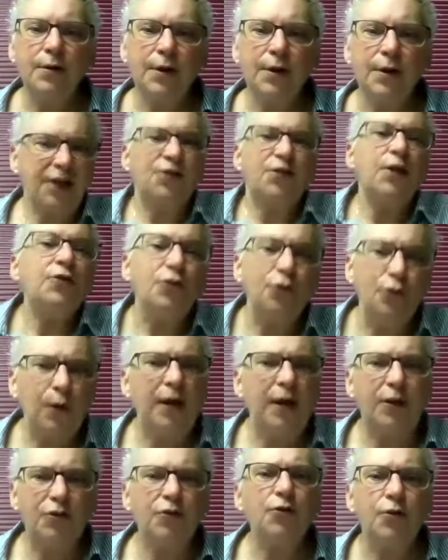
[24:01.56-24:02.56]

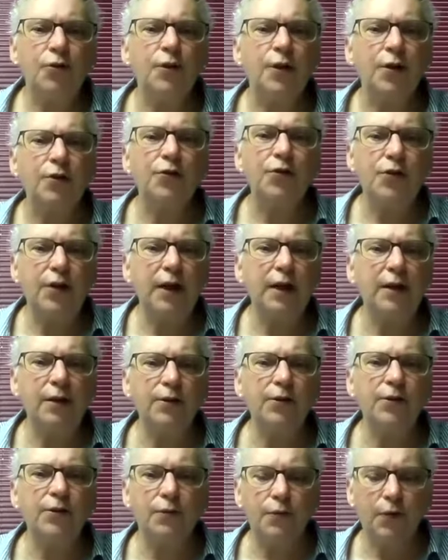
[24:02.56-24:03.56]
accentuate certain
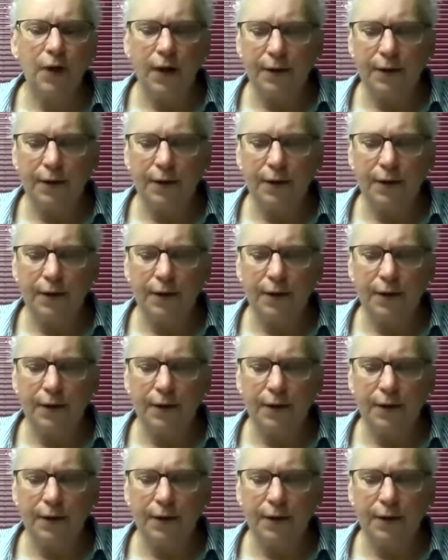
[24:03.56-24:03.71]
understandings of